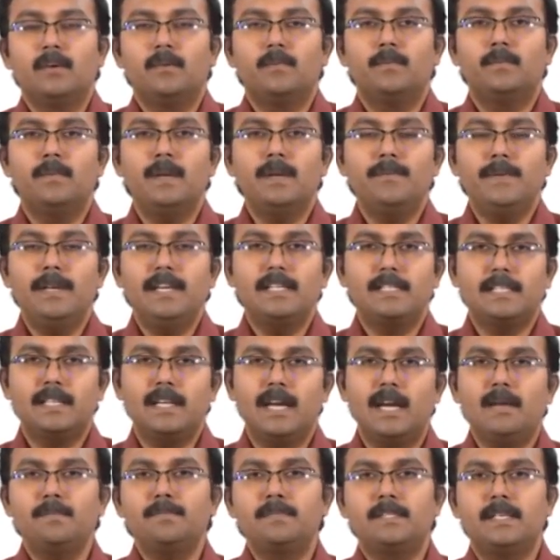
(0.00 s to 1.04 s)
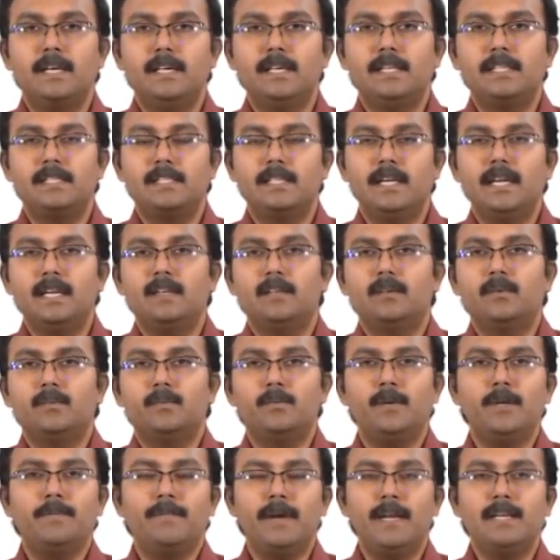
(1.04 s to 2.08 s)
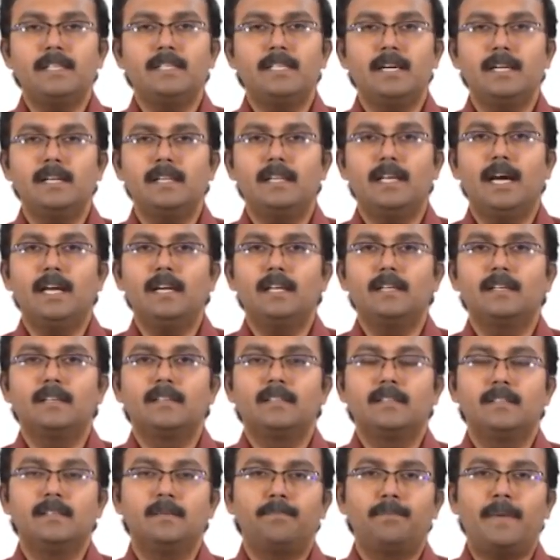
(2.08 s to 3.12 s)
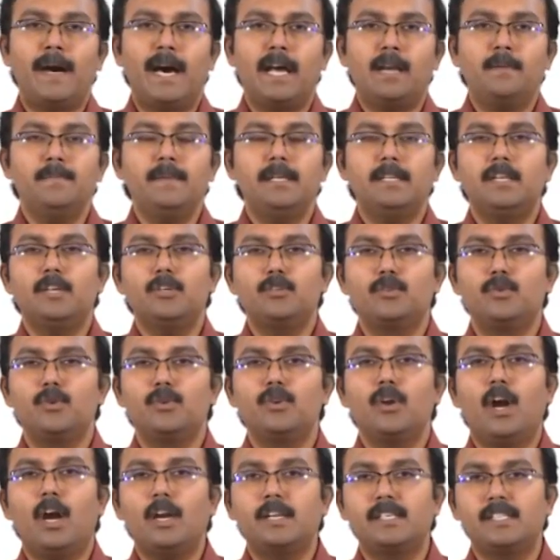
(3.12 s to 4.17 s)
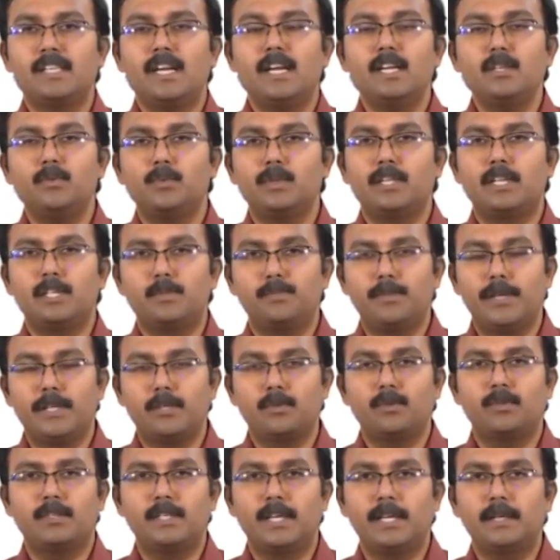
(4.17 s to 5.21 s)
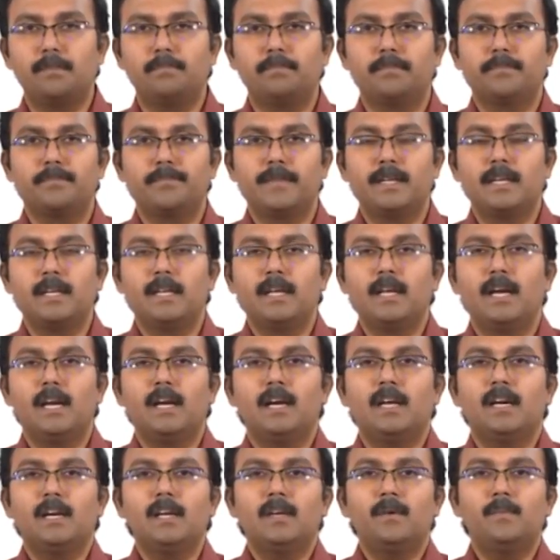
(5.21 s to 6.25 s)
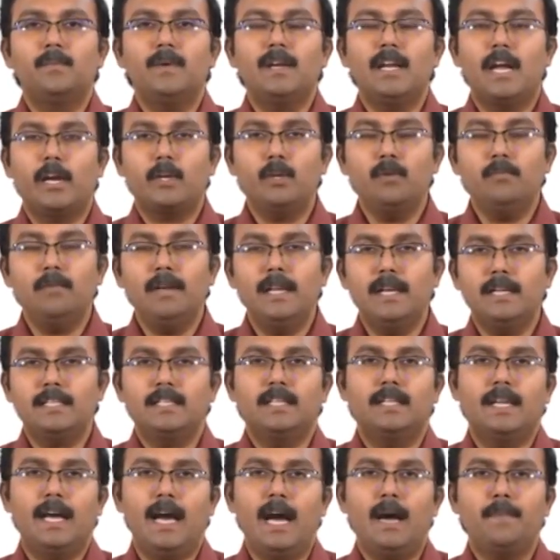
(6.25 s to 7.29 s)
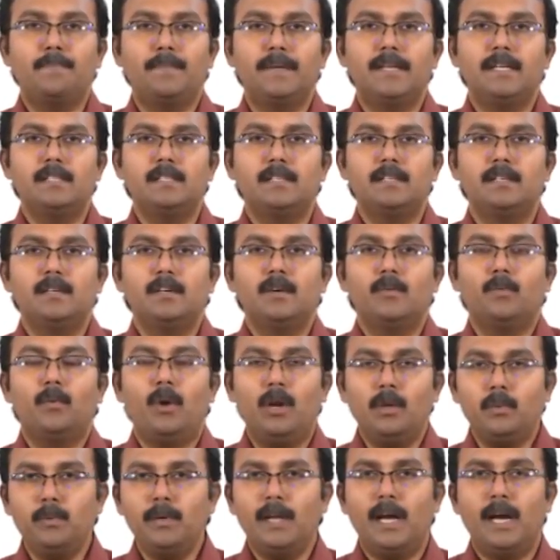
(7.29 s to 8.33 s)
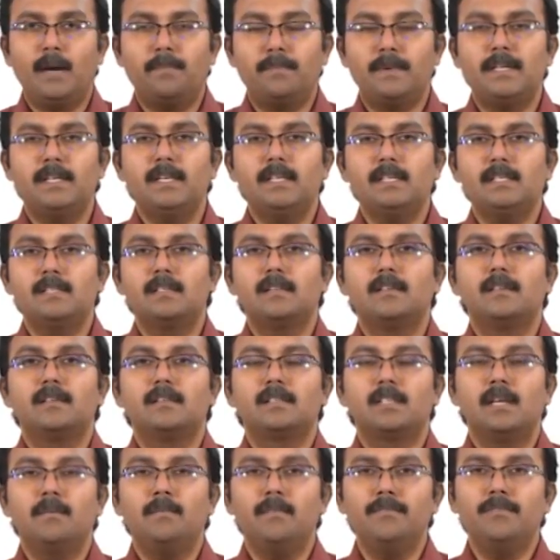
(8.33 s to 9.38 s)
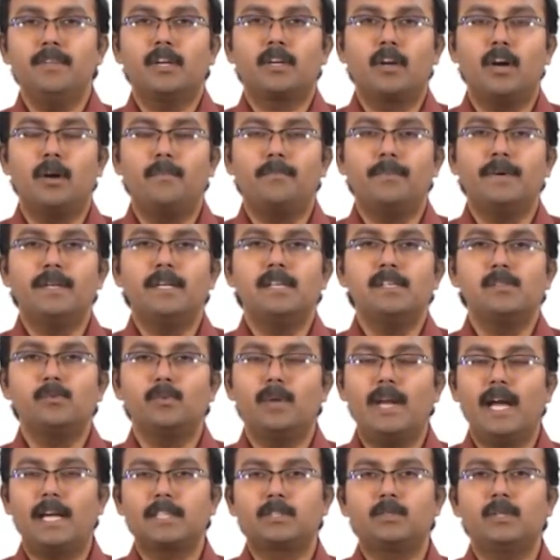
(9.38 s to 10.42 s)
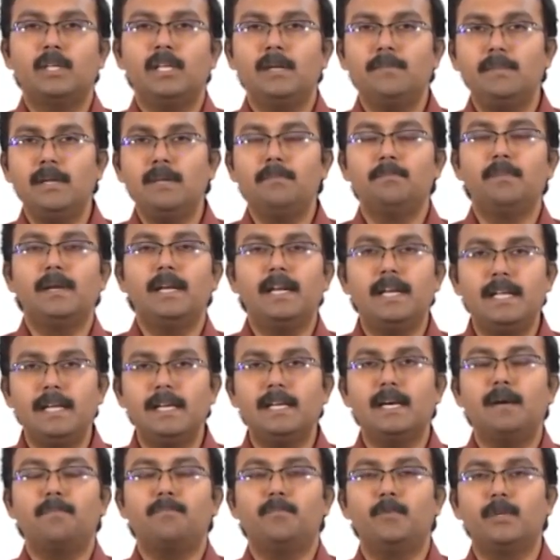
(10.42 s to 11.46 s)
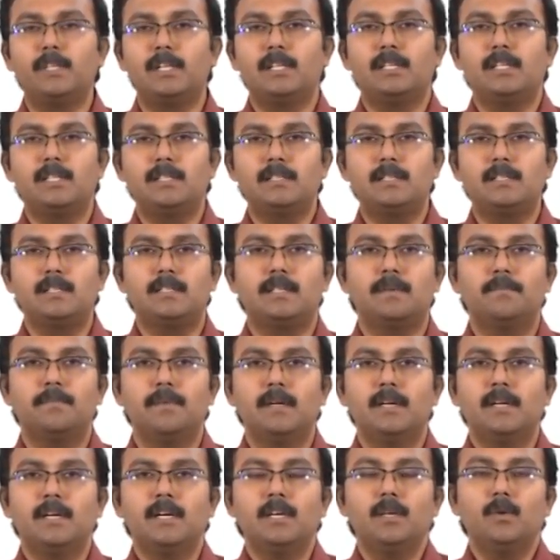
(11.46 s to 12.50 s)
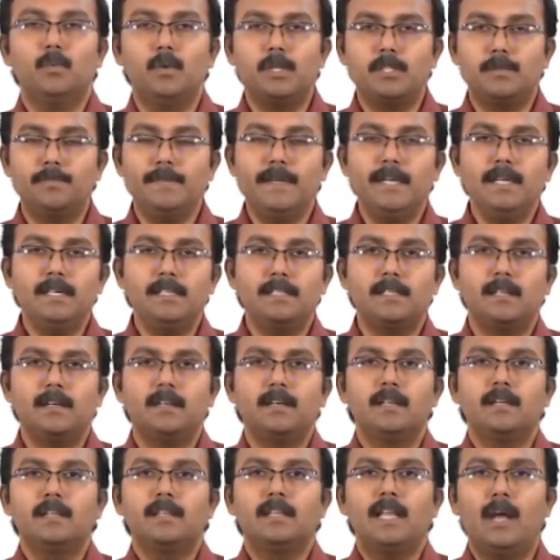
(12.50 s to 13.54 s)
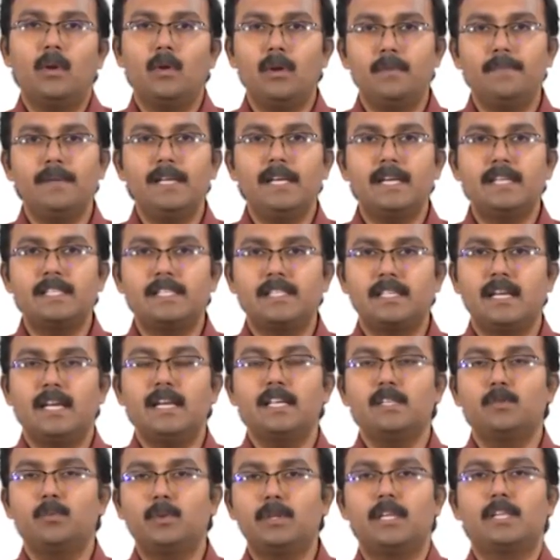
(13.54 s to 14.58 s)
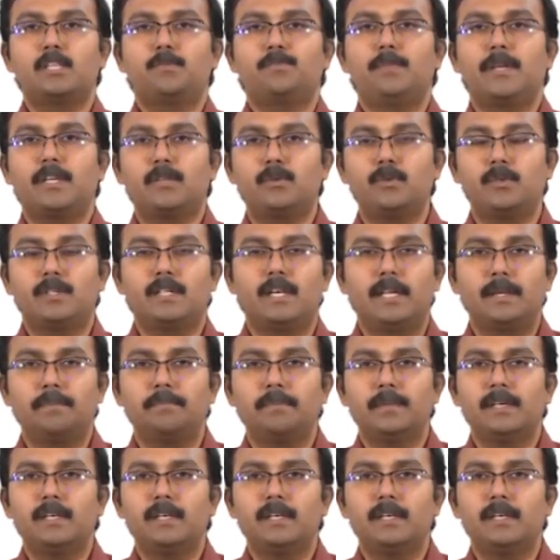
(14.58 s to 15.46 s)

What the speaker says: When we described steady state, we mentioned that the parameters do not change with respect to time. When accumulation happens, what would happen is some of the components would actually be building up within the system, which means there will be a change with respect to time.